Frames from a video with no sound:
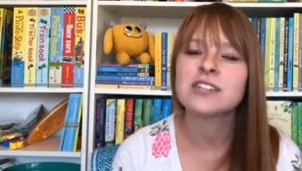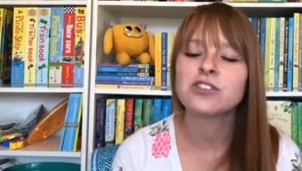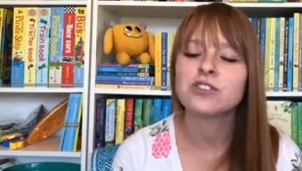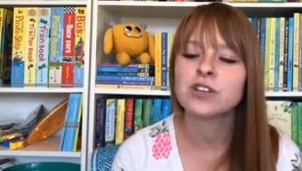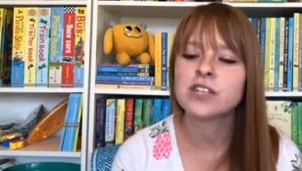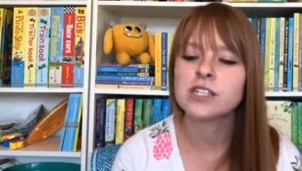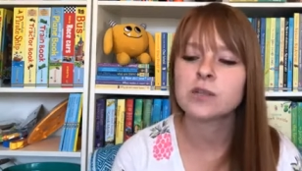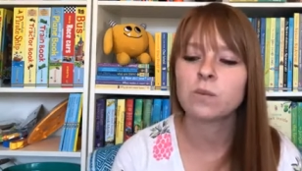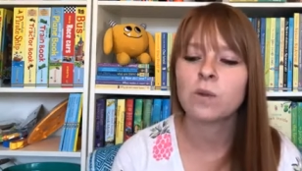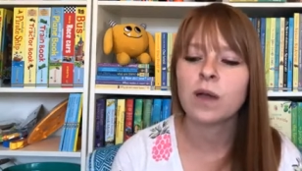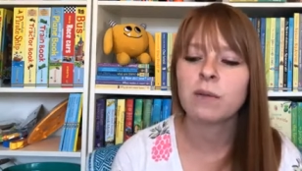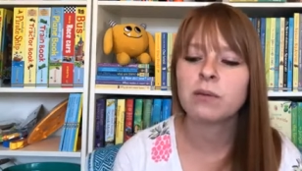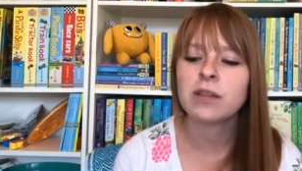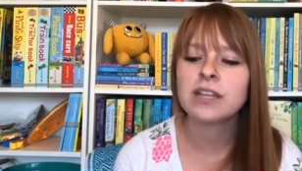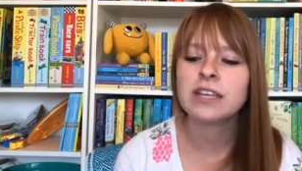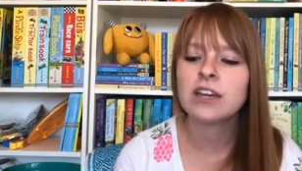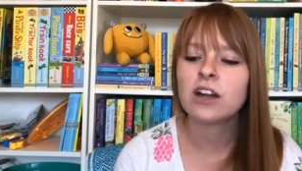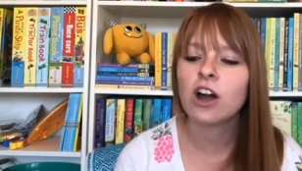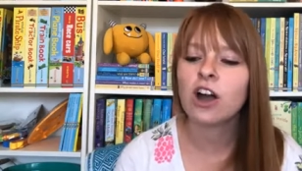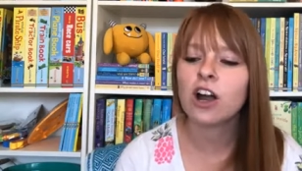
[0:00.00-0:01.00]
So you'll get some wipe
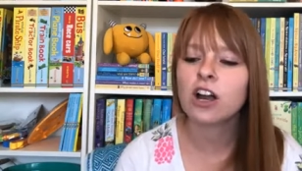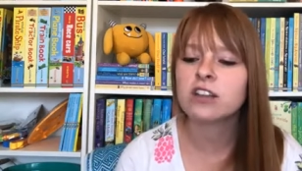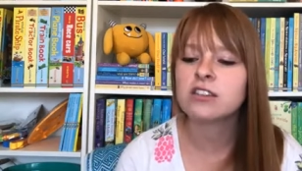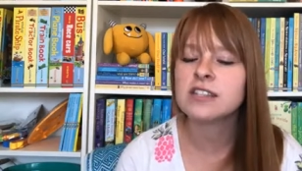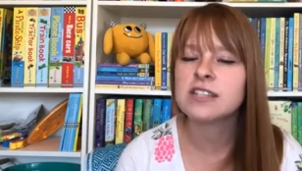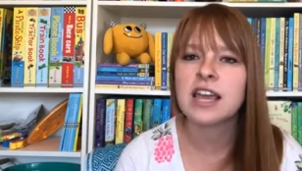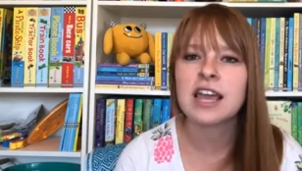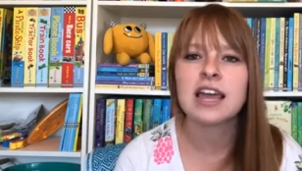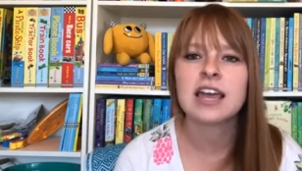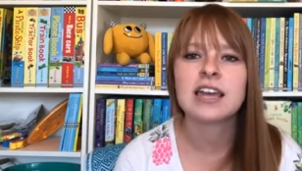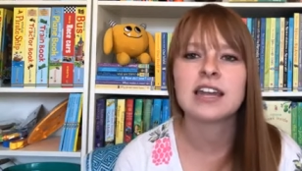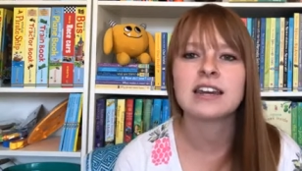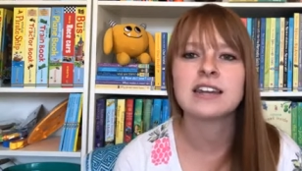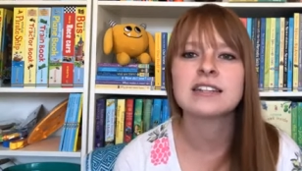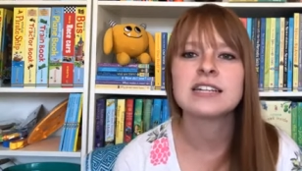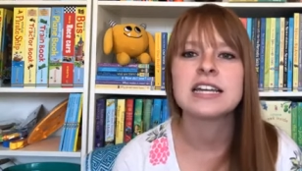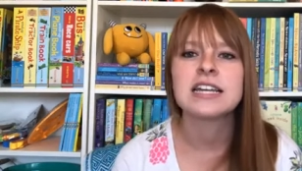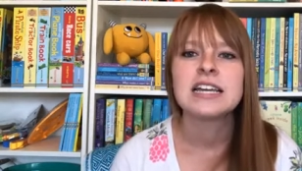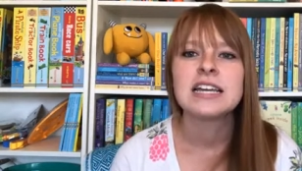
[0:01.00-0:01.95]
clean cards and